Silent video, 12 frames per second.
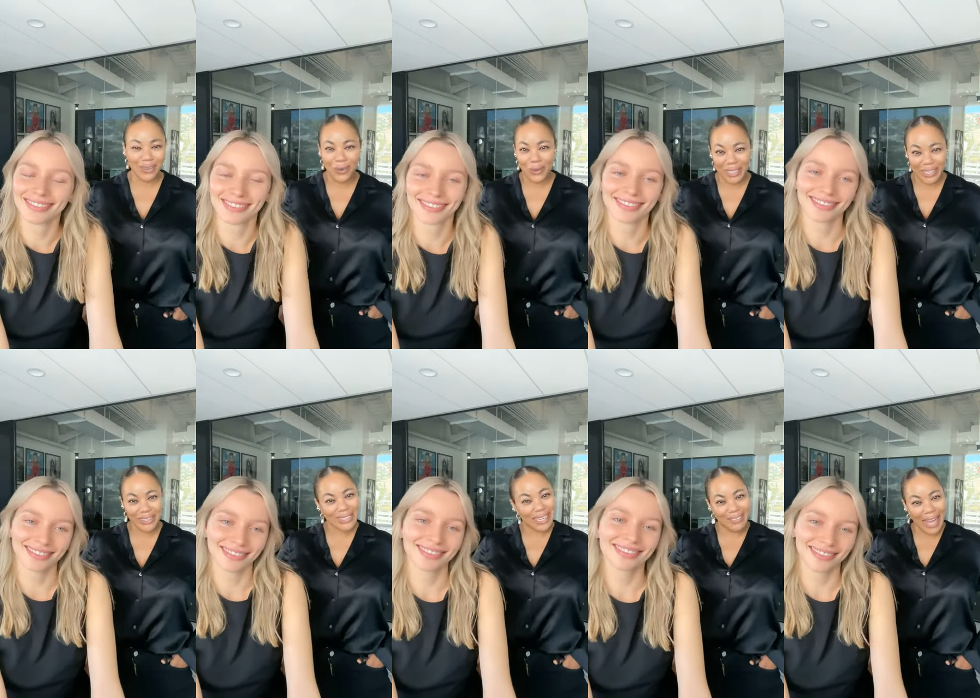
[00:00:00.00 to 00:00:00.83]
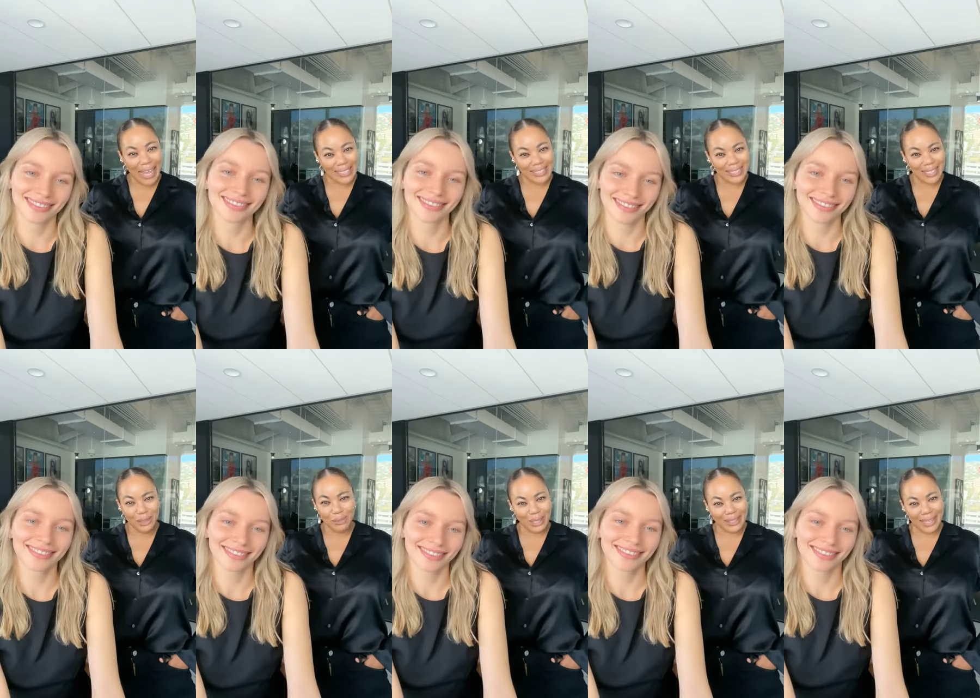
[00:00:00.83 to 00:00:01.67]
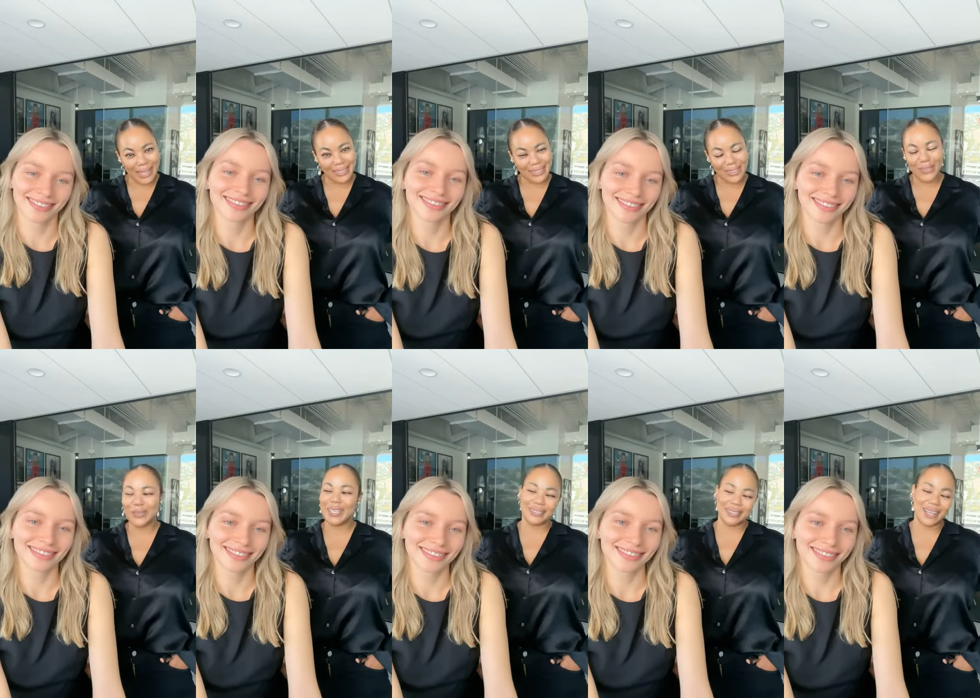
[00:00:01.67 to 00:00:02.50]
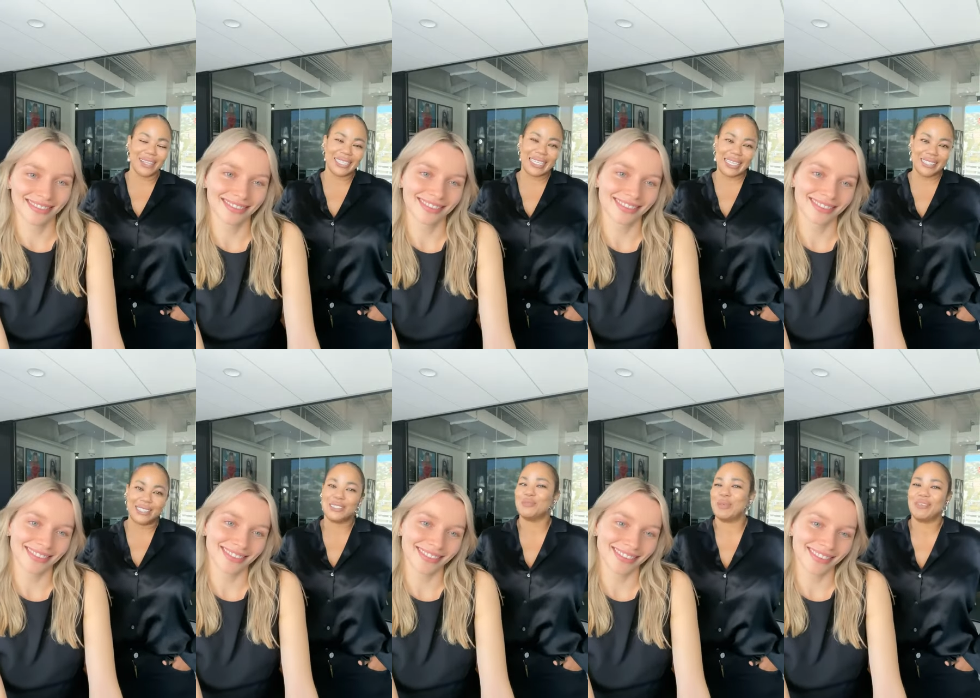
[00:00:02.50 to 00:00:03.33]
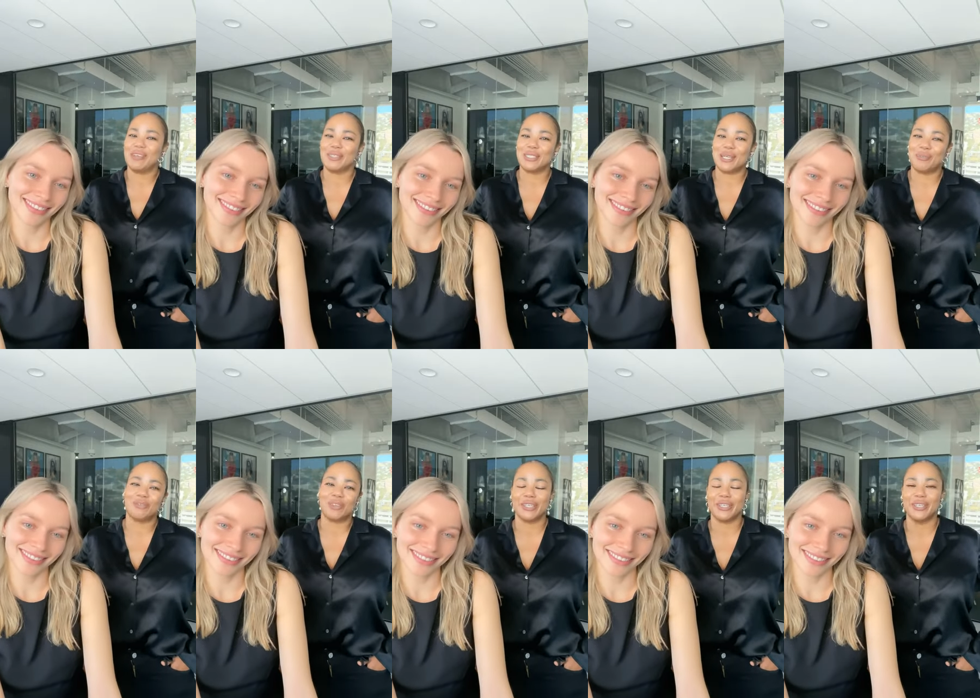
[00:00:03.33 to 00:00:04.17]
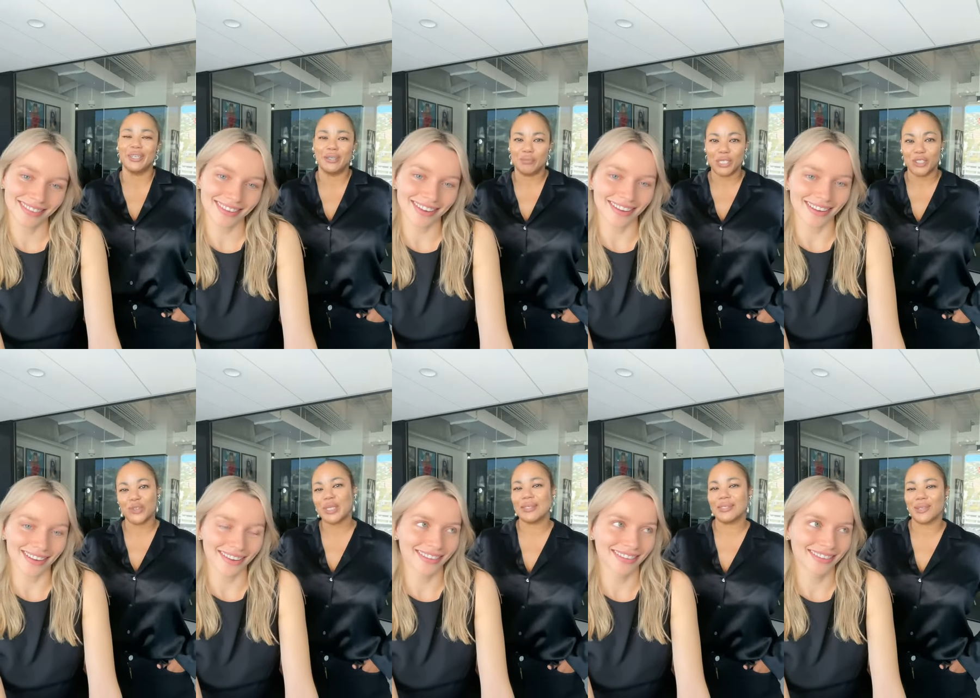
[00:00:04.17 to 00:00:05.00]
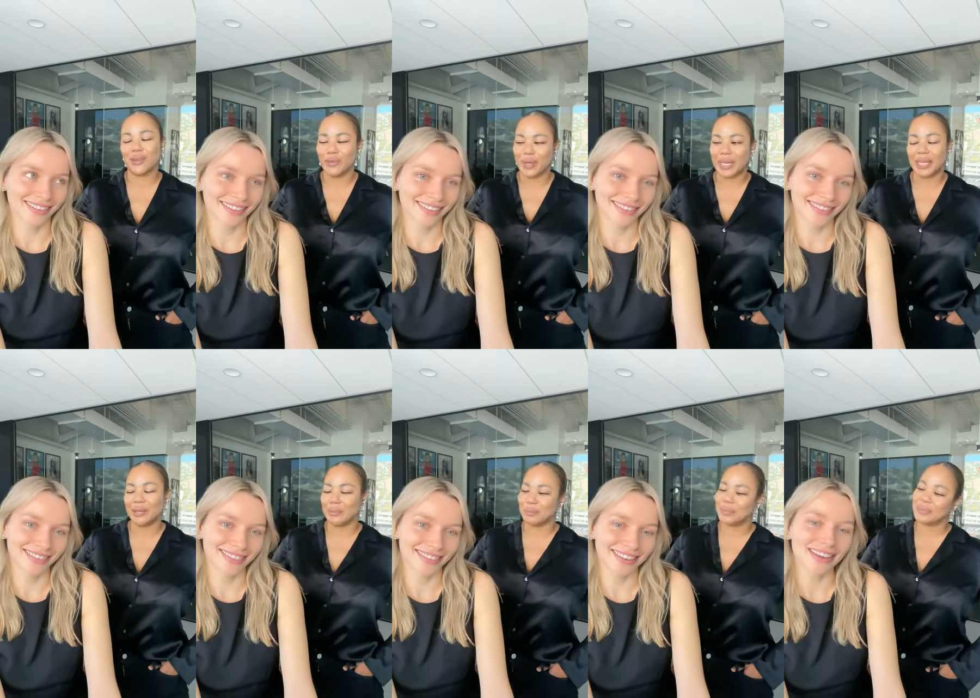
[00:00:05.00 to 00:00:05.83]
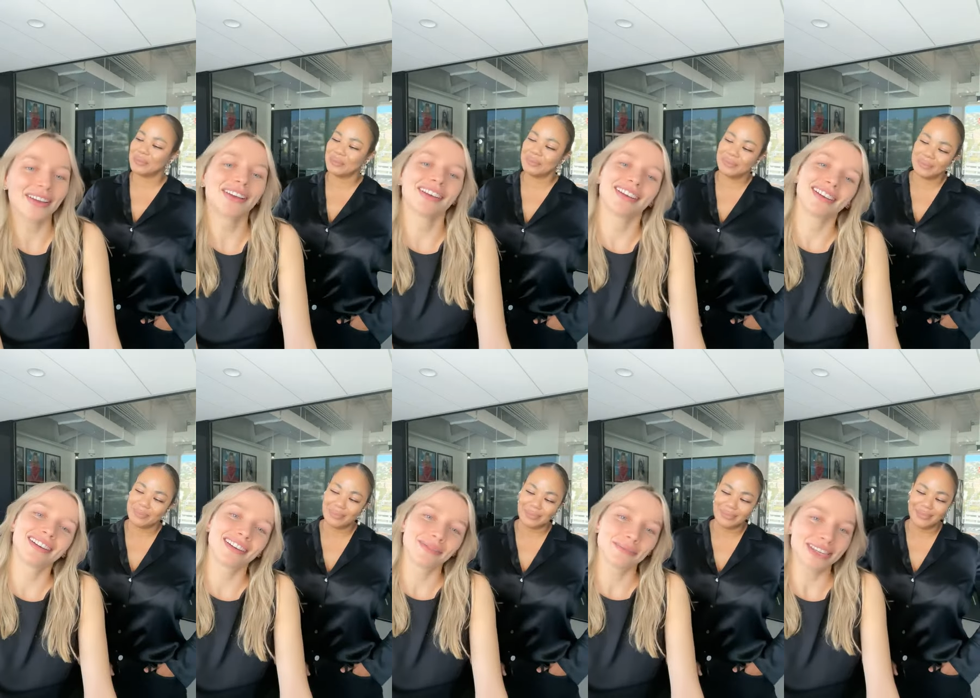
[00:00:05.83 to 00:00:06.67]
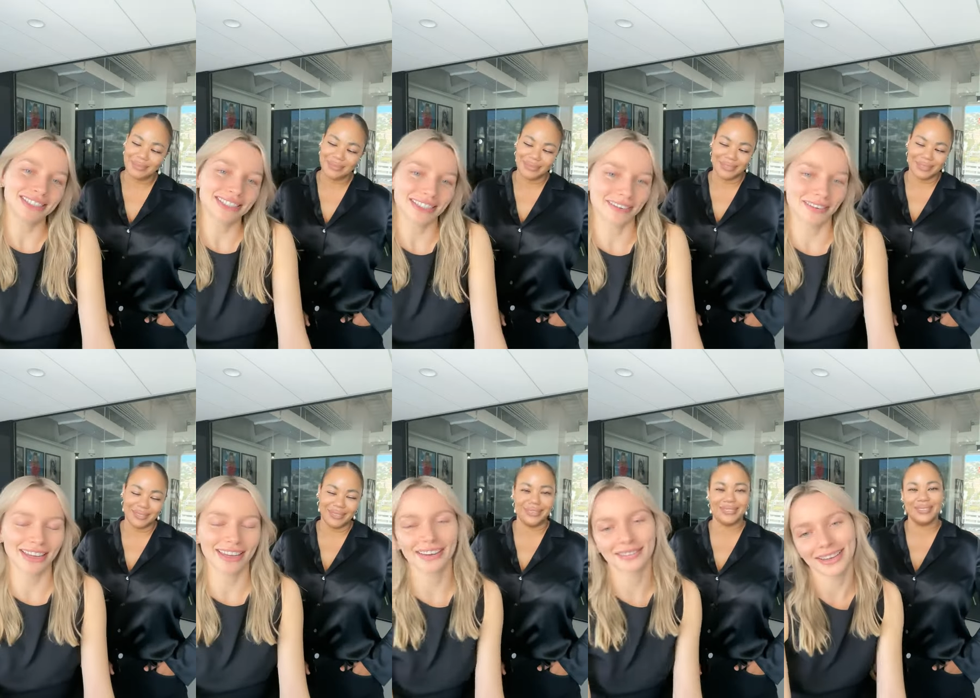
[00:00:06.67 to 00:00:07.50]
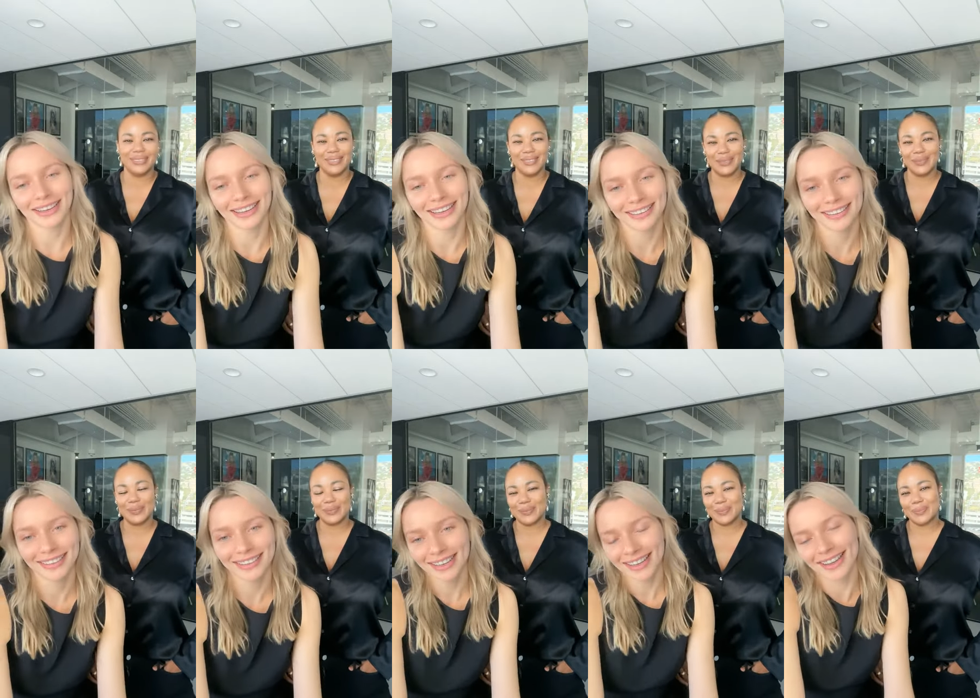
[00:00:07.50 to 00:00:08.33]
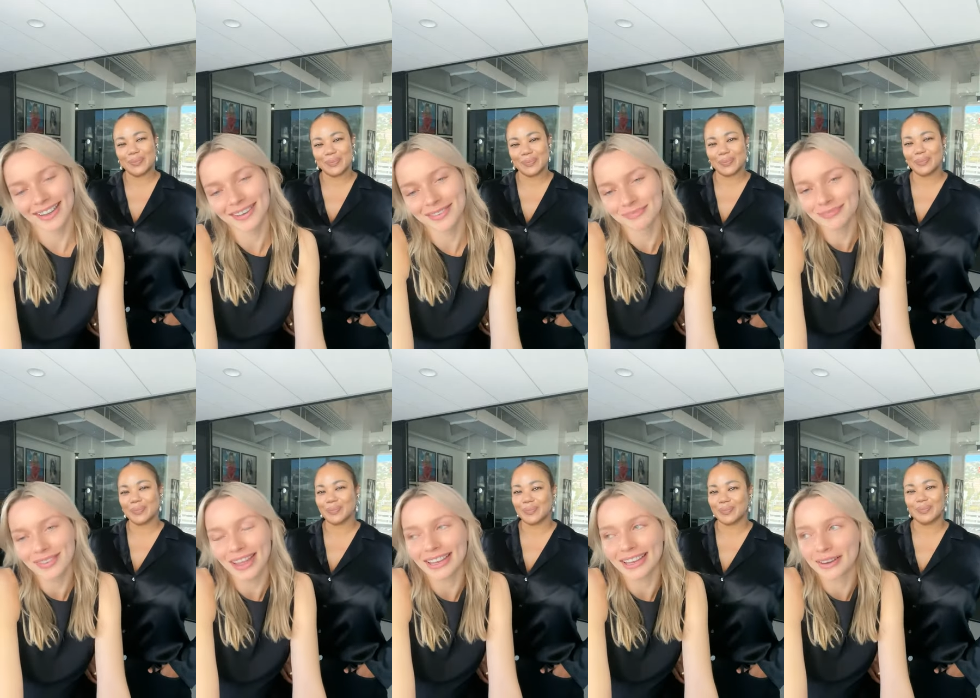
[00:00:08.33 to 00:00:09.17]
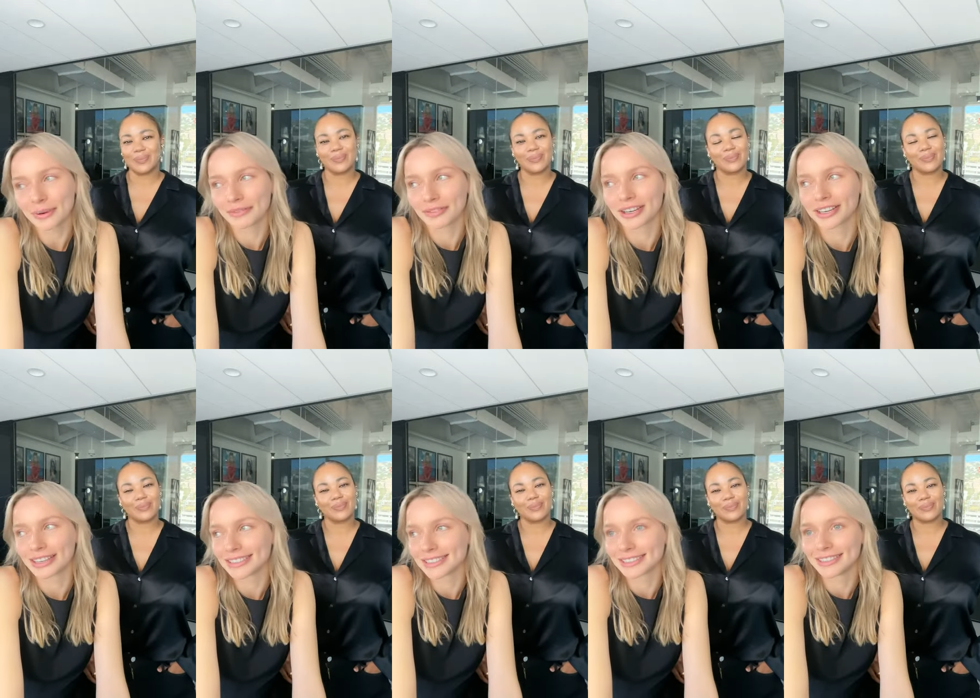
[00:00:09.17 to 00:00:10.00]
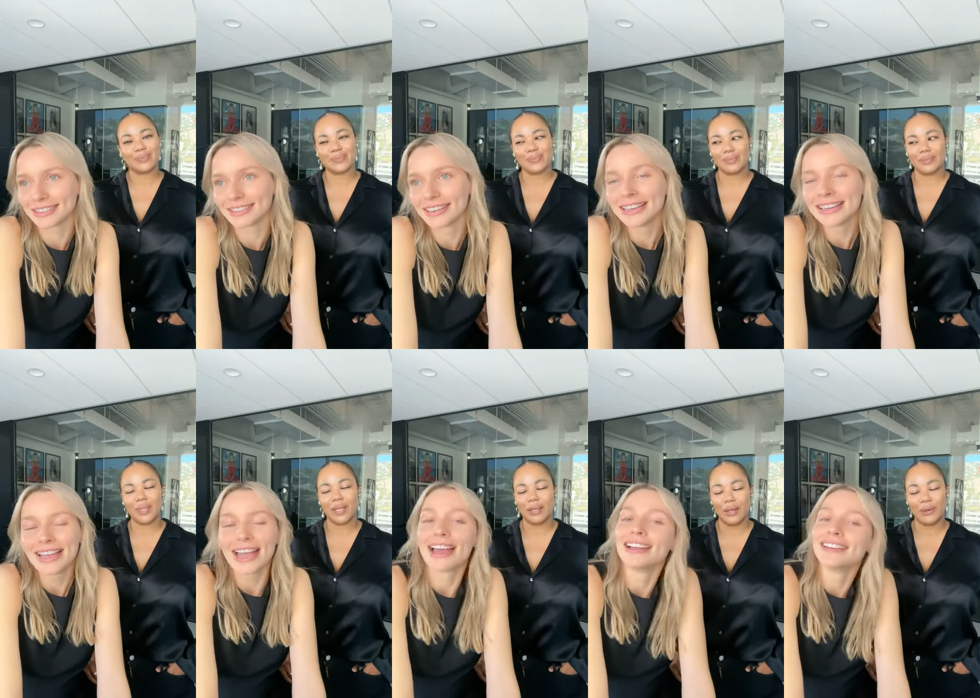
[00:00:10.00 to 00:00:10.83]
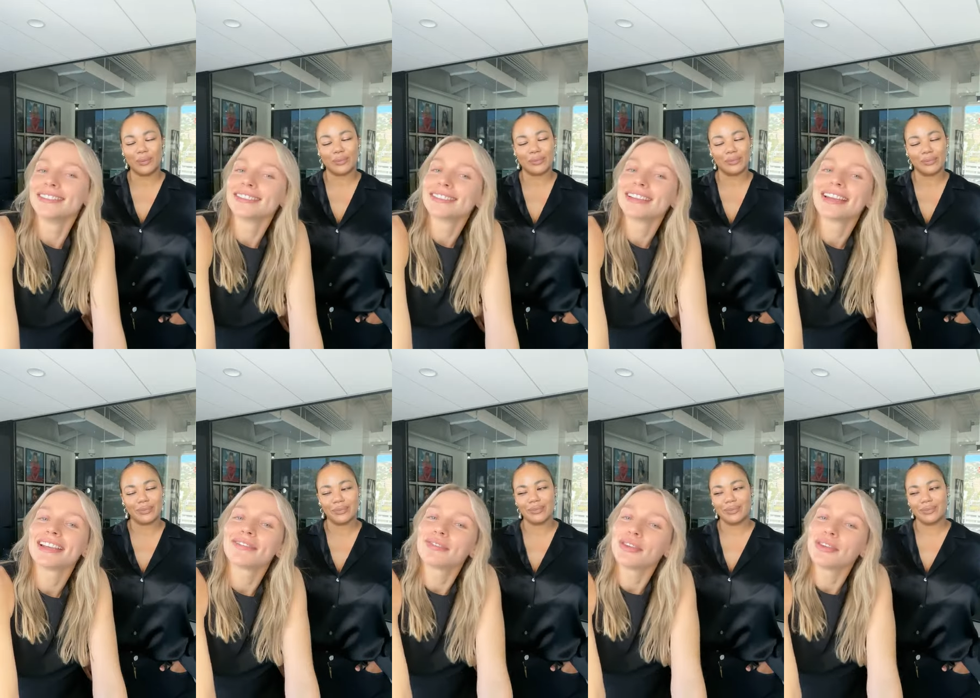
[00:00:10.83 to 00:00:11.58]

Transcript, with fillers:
Speaker 1: whole year that I've had and celebrate that. So, yes, holidays, it's my favorite time of year. My mm-hmm. tree is already up.
Speaker 2: Aw, me too. I can't wait. Um, I can't wait for cookies too. And if